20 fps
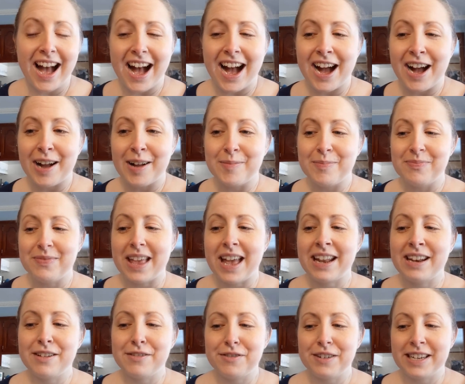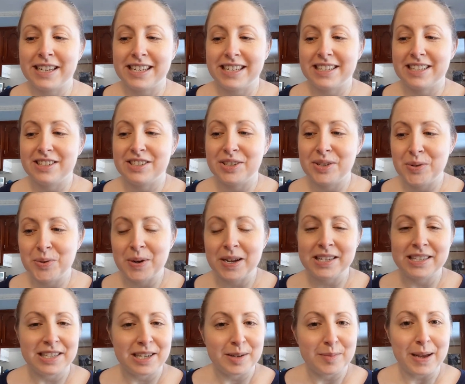And if I do
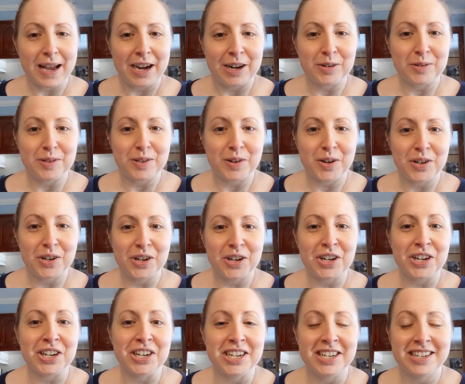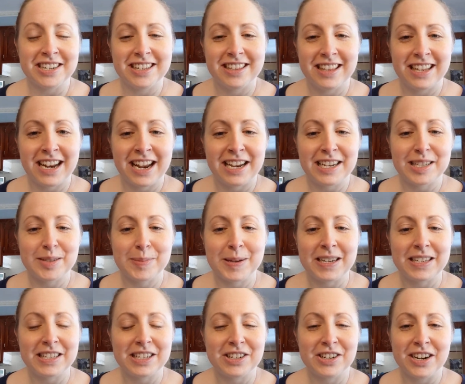end up out longer than I
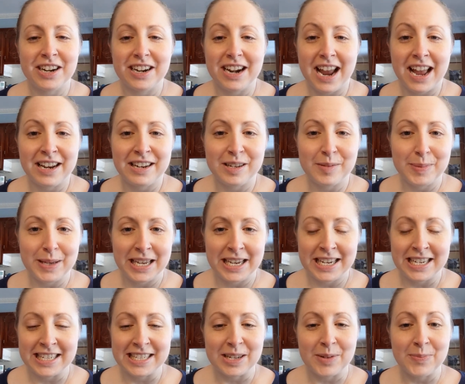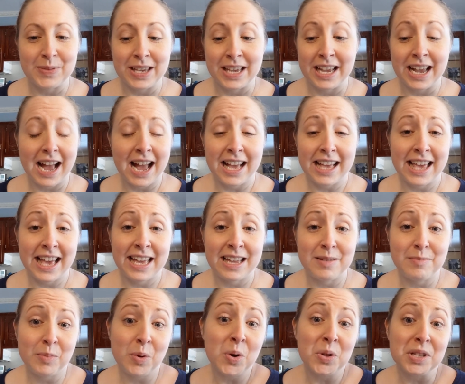expected, or end up eating something, I
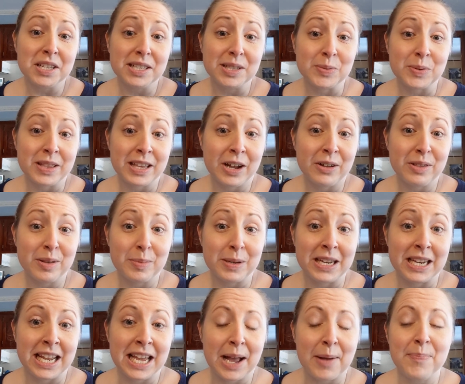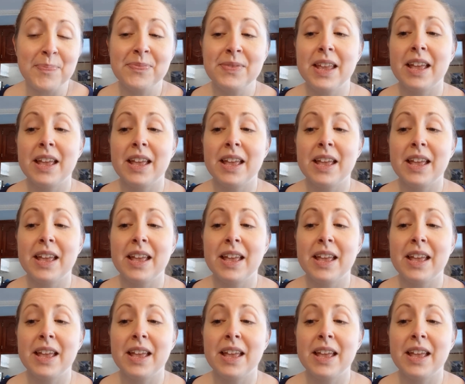can't bolus without the PDM.